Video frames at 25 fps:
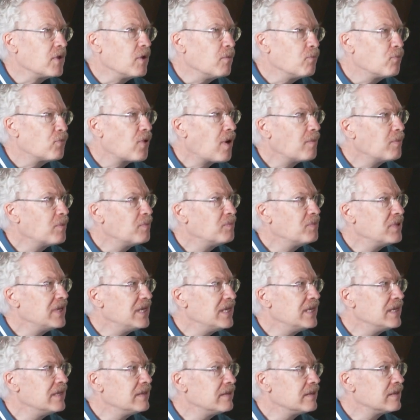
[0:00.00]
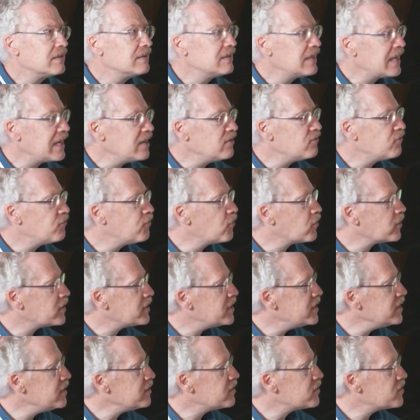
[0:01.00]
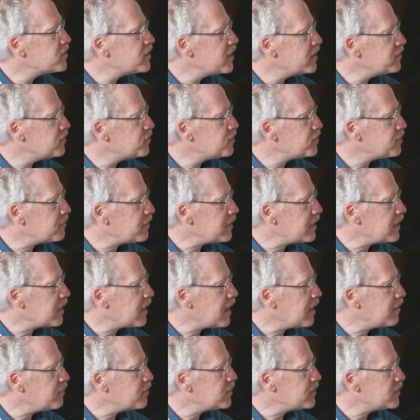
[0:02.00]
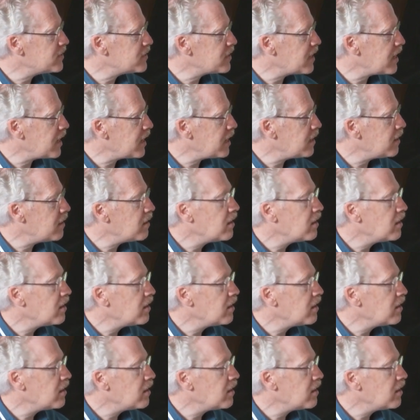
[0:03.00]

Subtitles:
probably in the late 14th century, I would say.